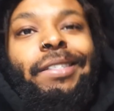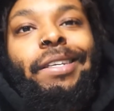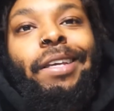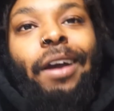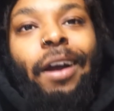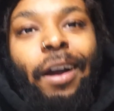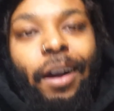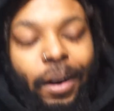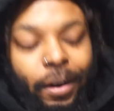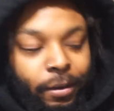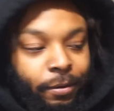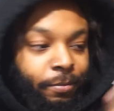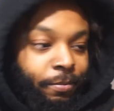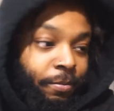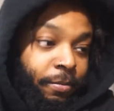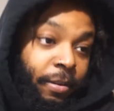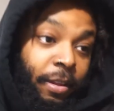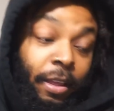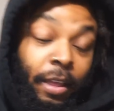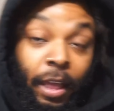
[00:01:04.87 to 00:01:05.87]
right,
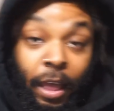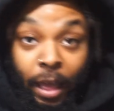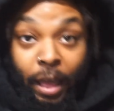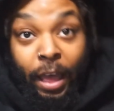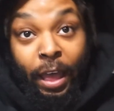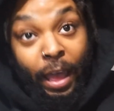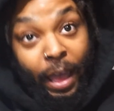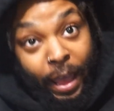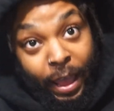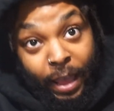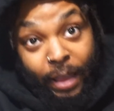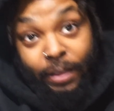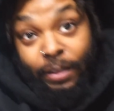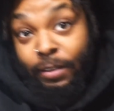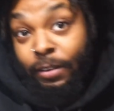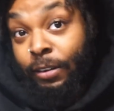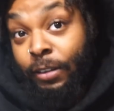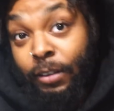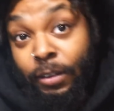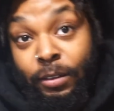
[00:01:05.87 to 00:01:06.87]

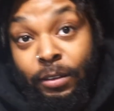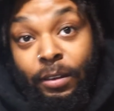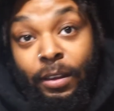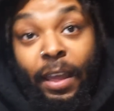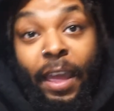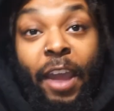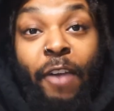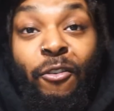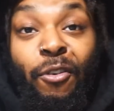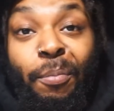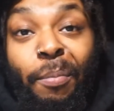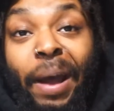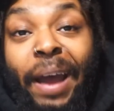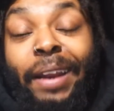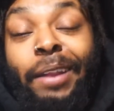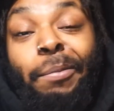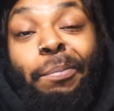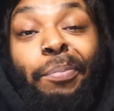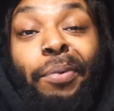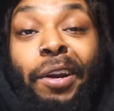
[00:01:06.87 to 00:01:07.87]
look, everybody
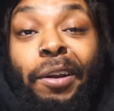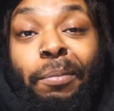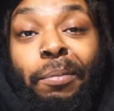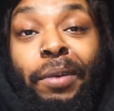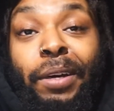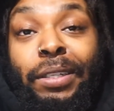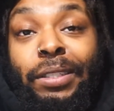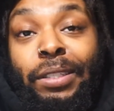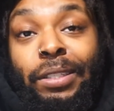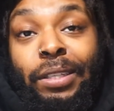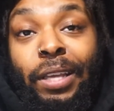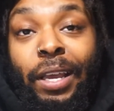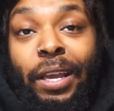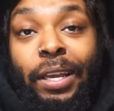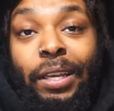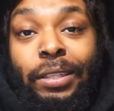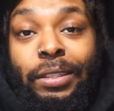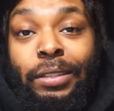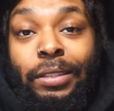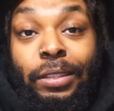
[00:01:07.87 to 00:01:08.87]
pretty much
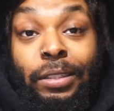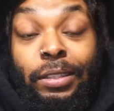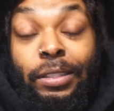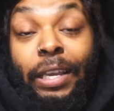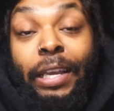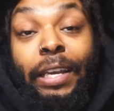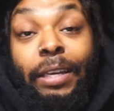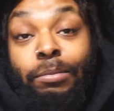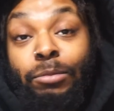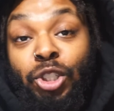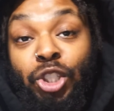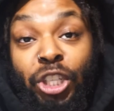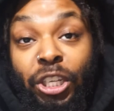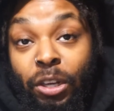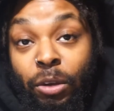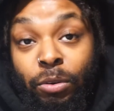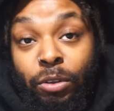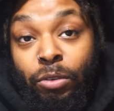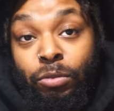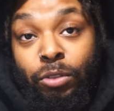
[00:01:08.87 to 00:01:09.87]
says the same shit
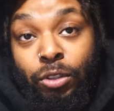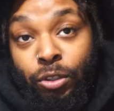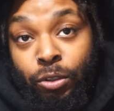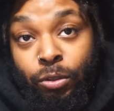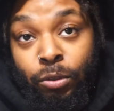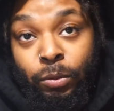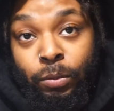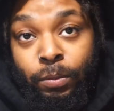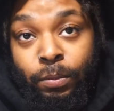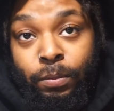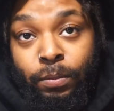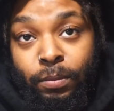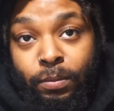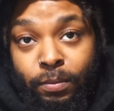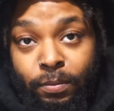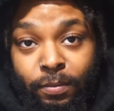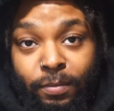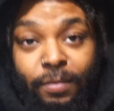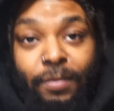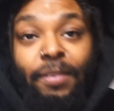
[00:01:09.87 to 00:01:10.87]
on YouTube.
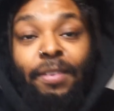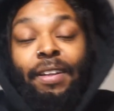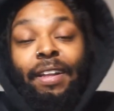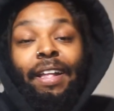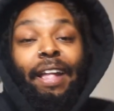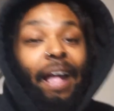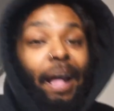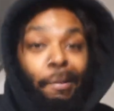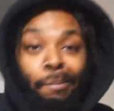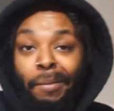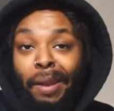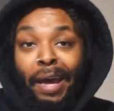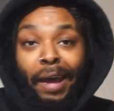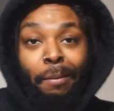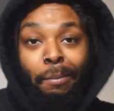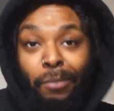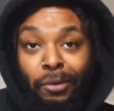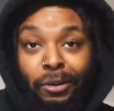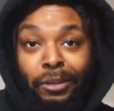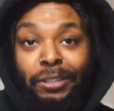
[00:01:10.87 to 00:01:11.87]
I'm
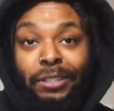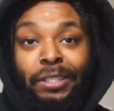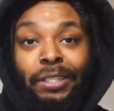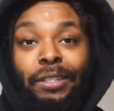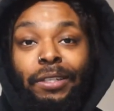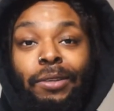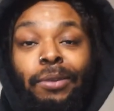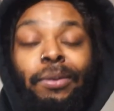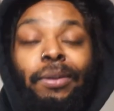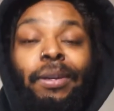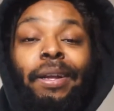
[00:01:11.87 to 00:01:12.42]
not bullshitting you.